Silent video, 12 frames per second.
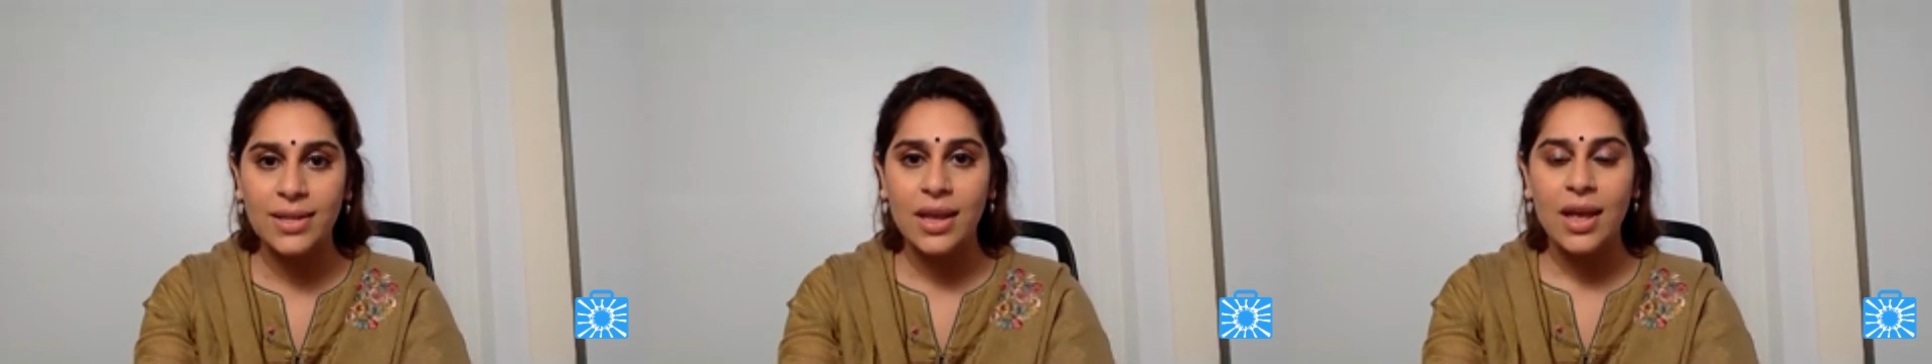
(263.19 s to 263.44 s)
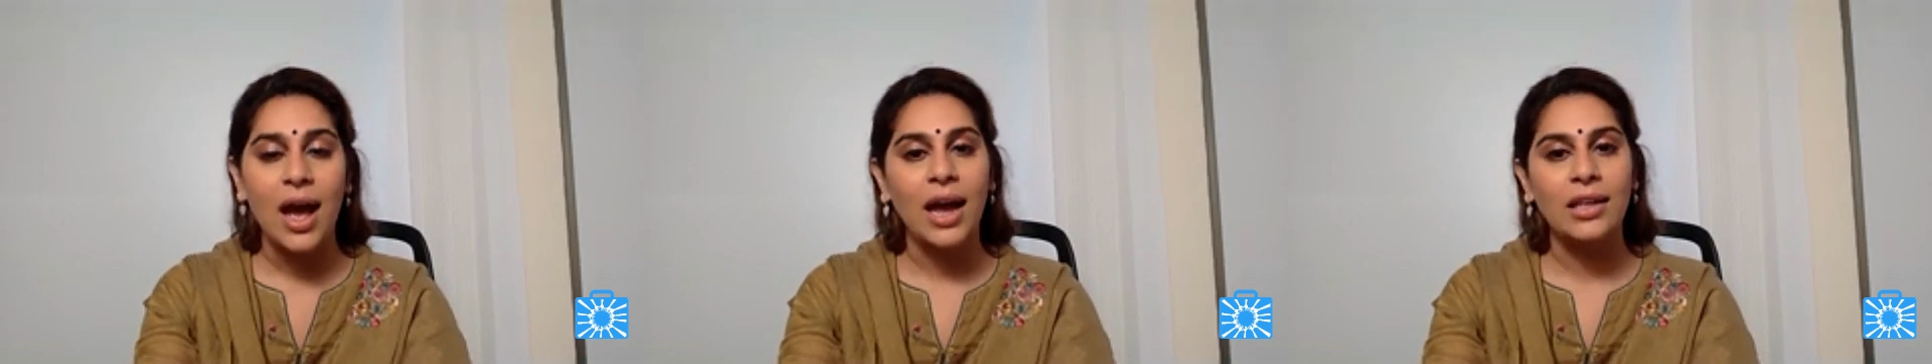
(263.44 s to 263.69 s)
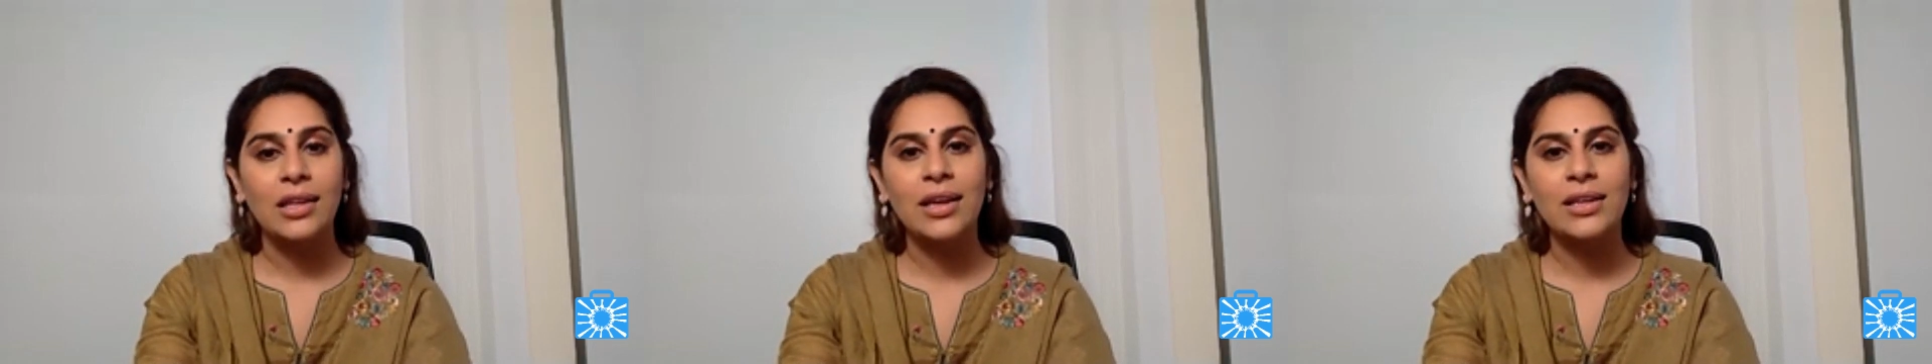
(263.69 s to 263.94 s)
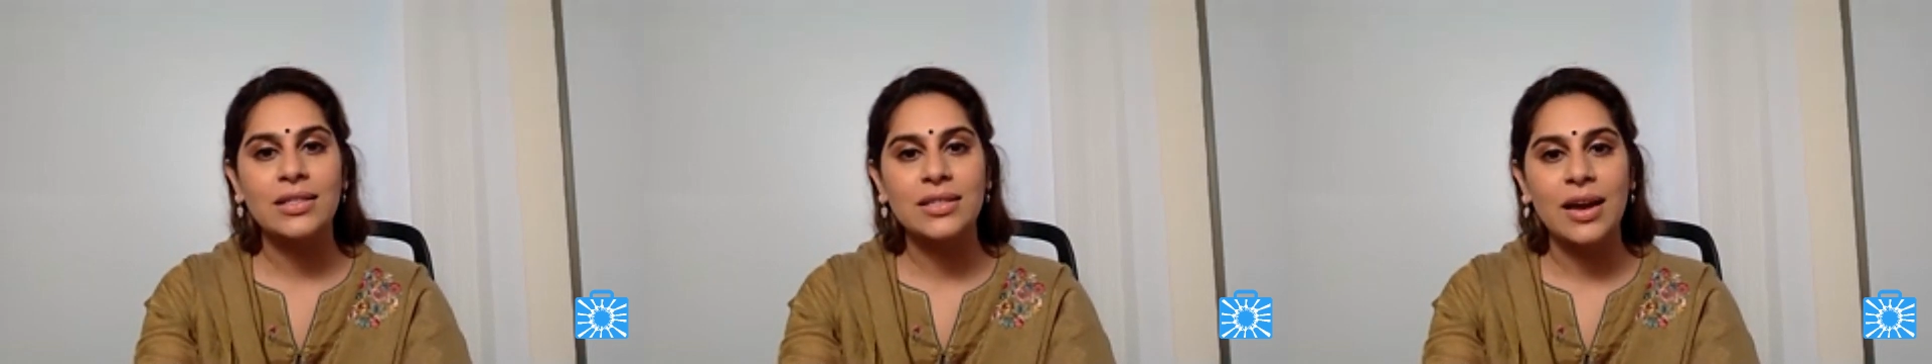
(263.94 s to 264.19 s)
I think it's
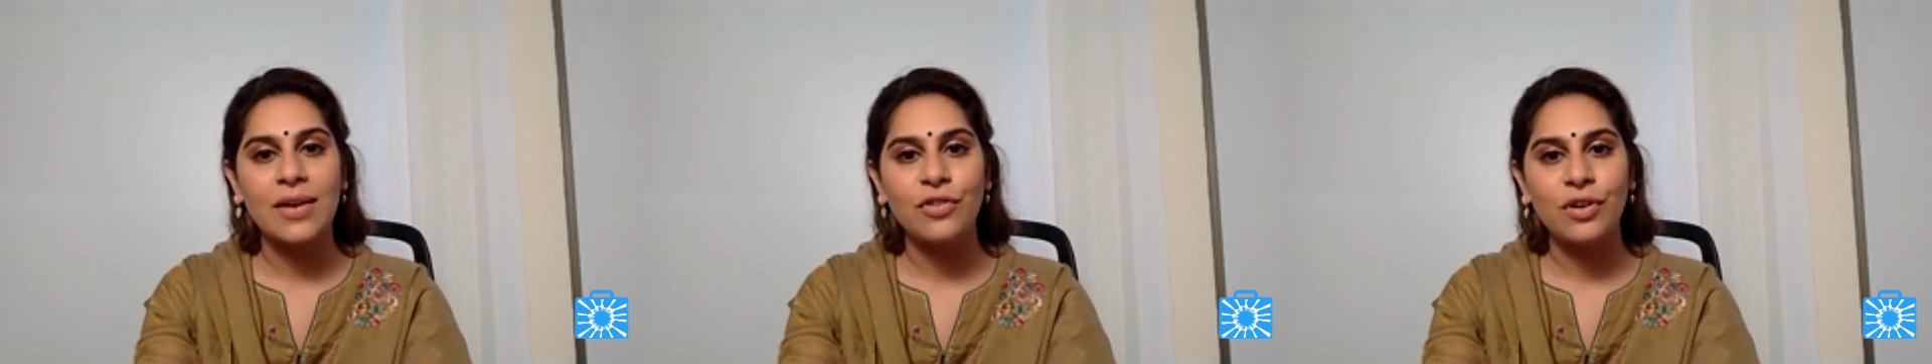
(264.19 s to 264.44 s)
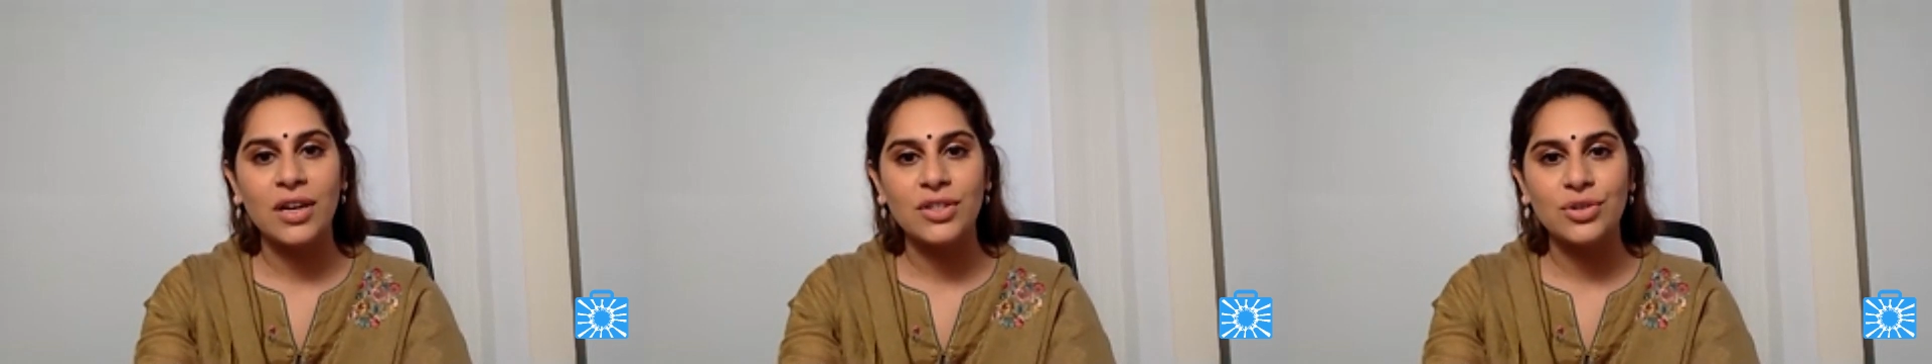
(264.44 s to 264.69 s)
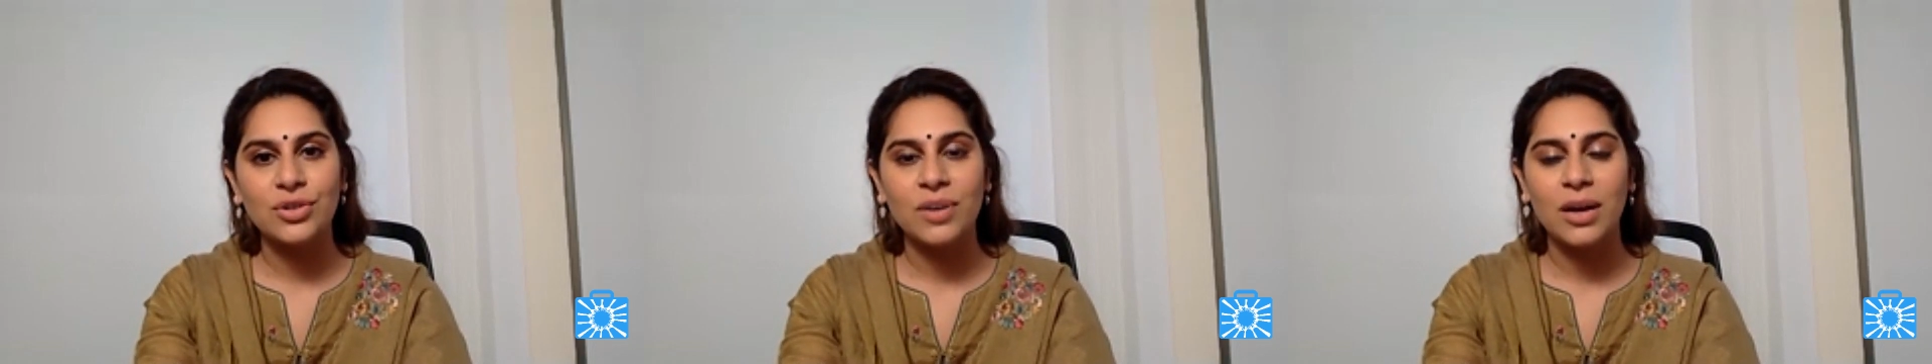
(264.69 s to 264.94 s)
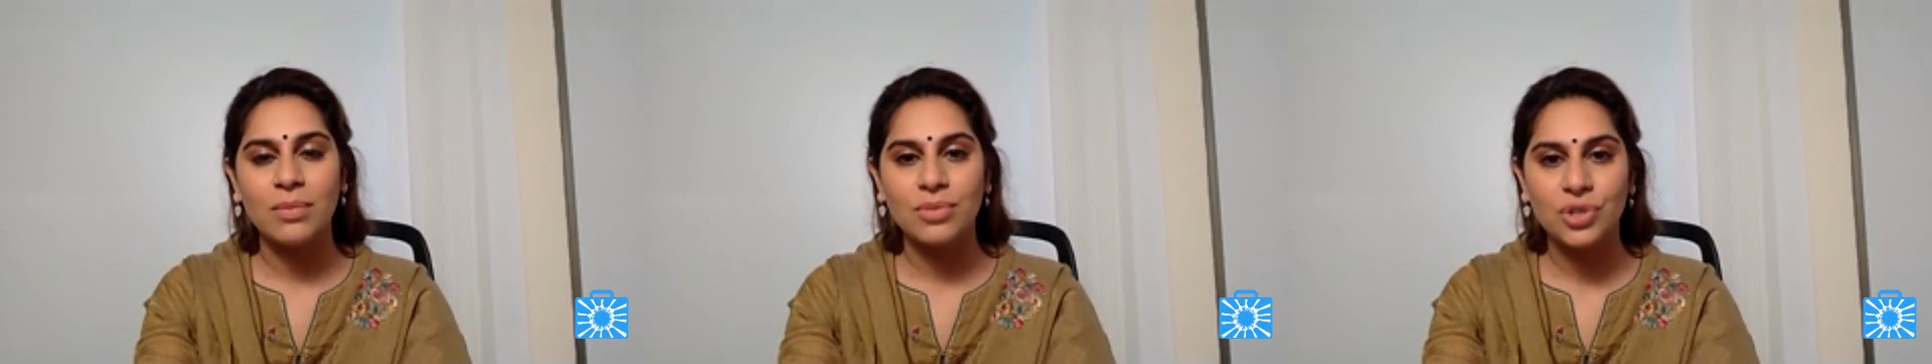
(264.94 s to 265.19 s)
time for us to become
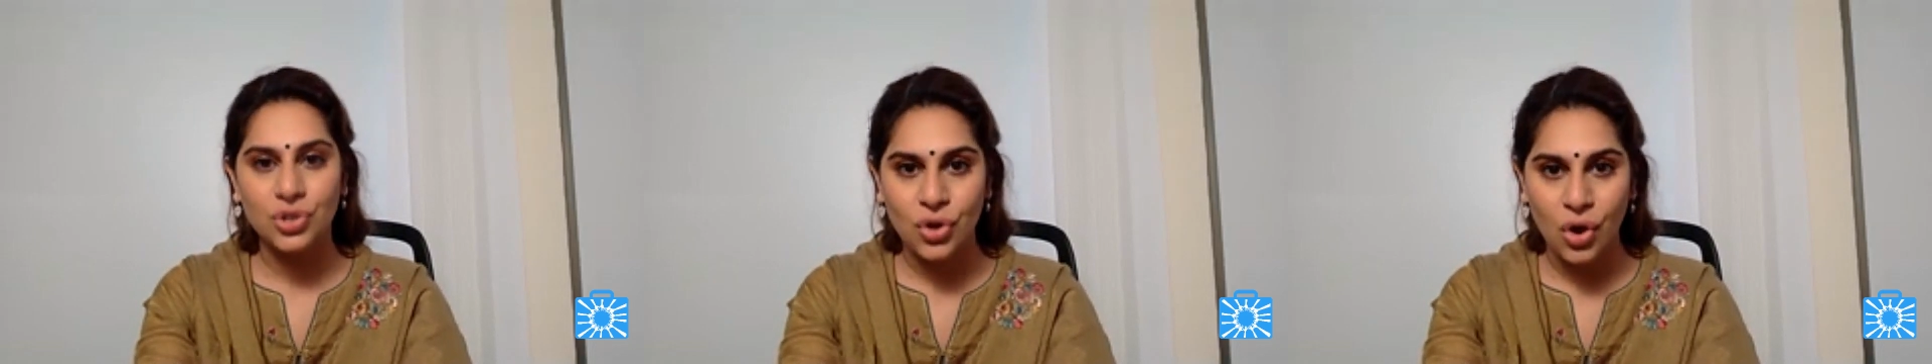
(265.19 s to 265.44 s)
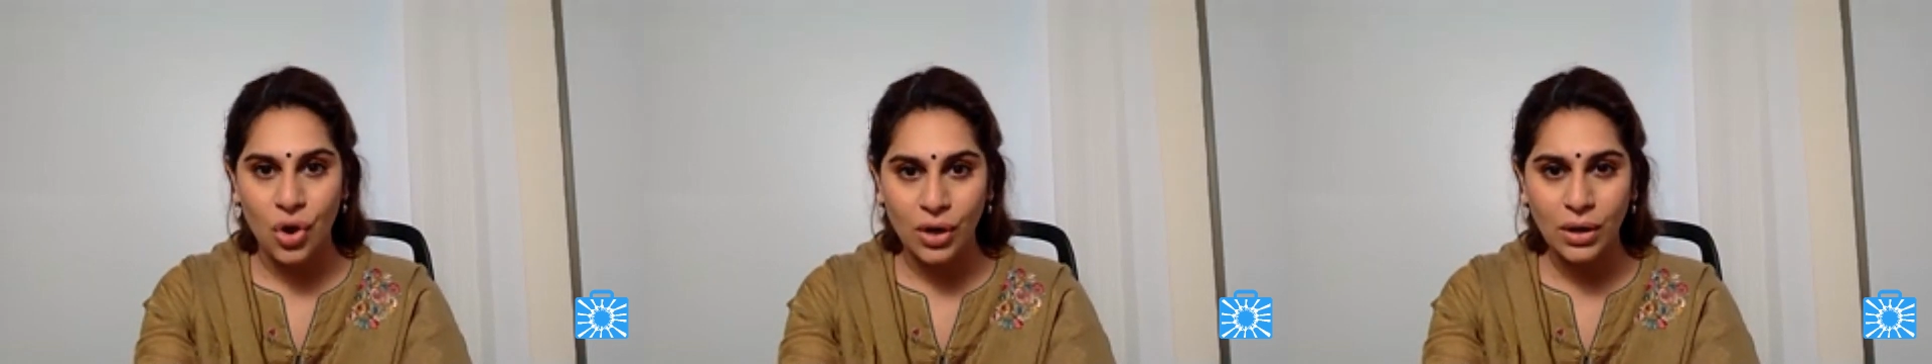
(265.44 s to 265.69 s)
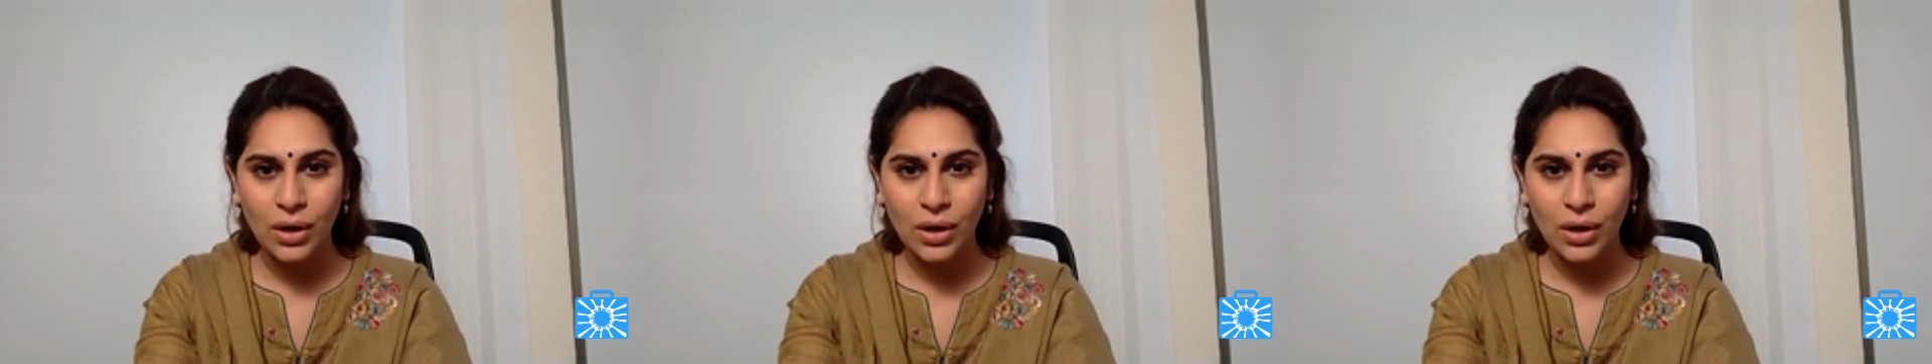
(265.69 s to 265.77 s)
stronger.